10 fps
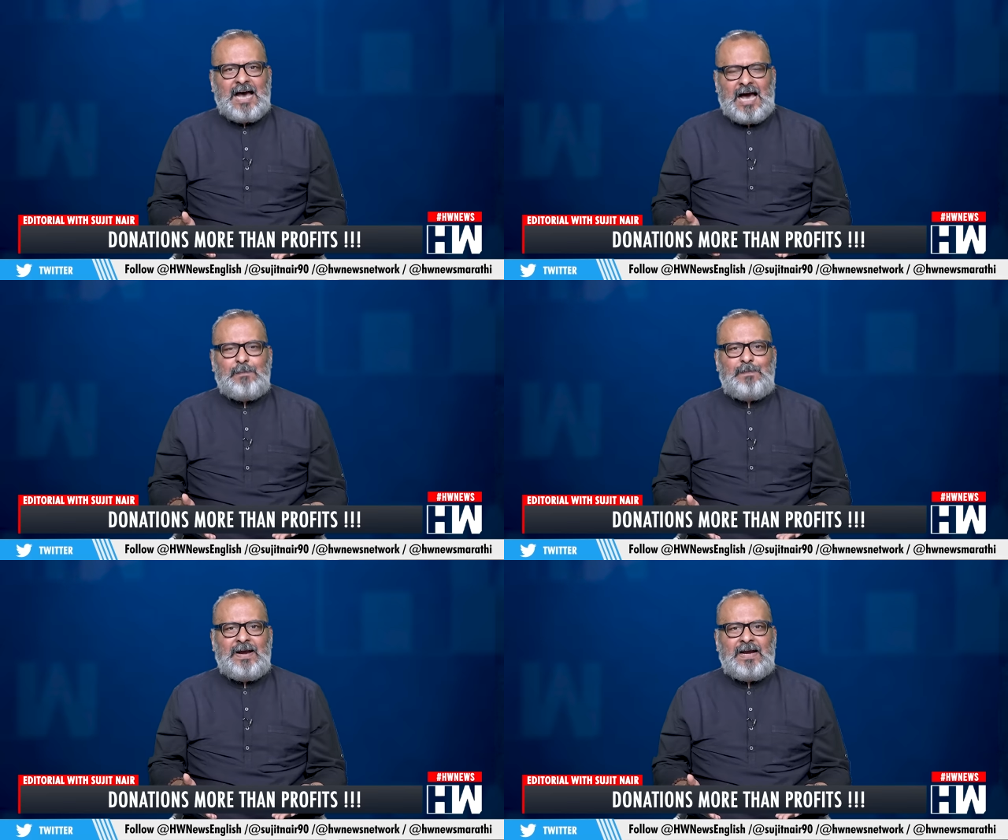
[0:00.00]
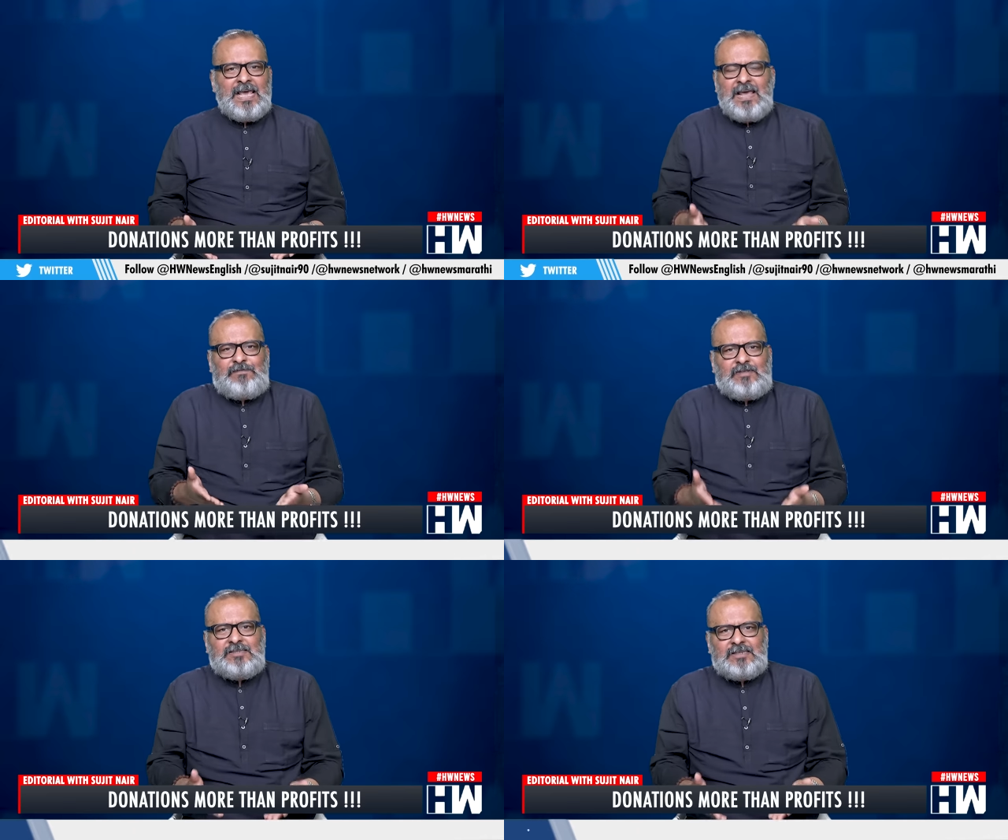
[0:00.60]
are paid.
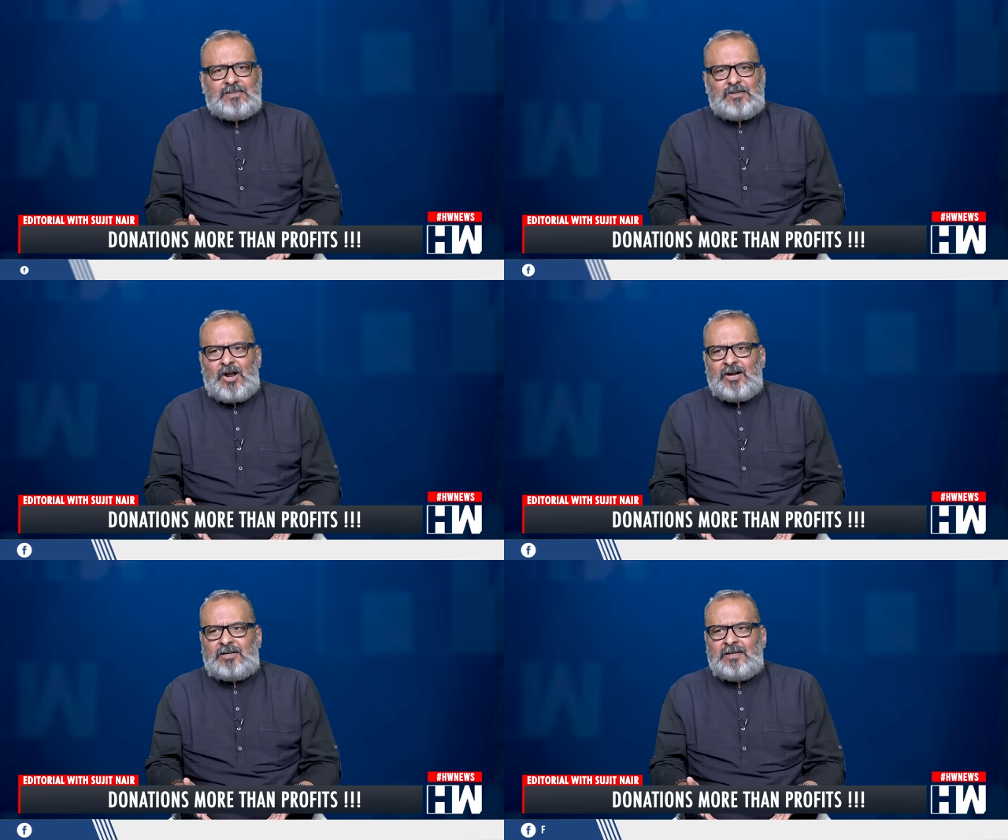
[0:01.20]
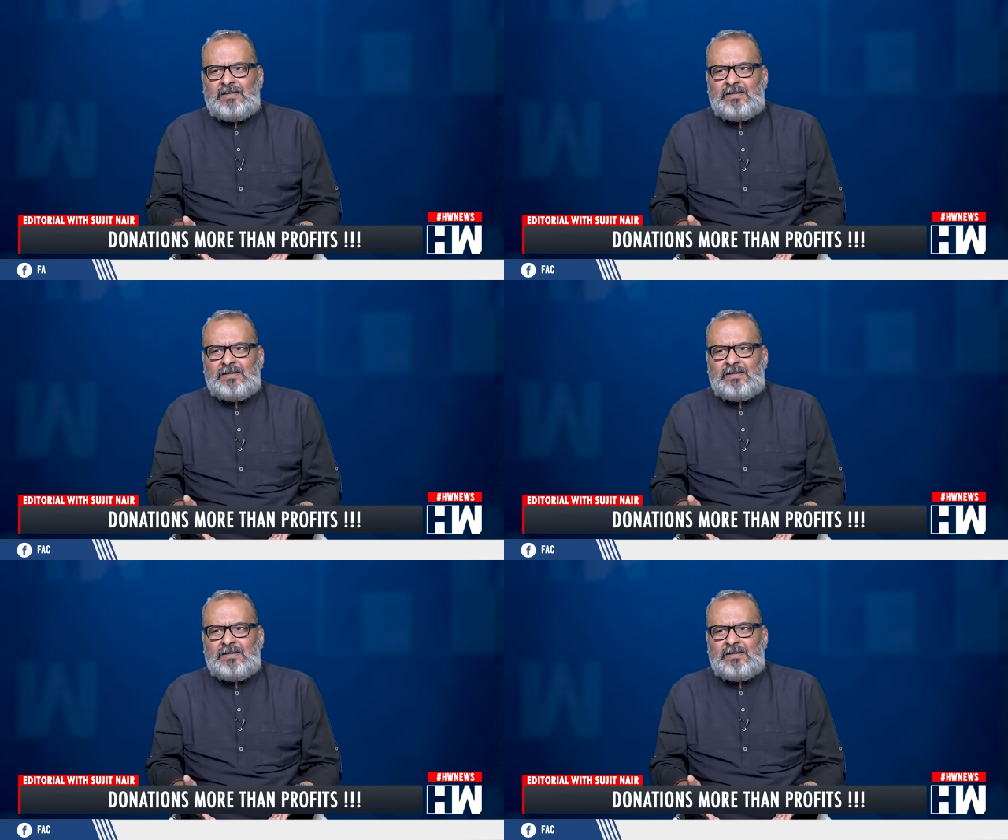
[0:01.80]
If this is not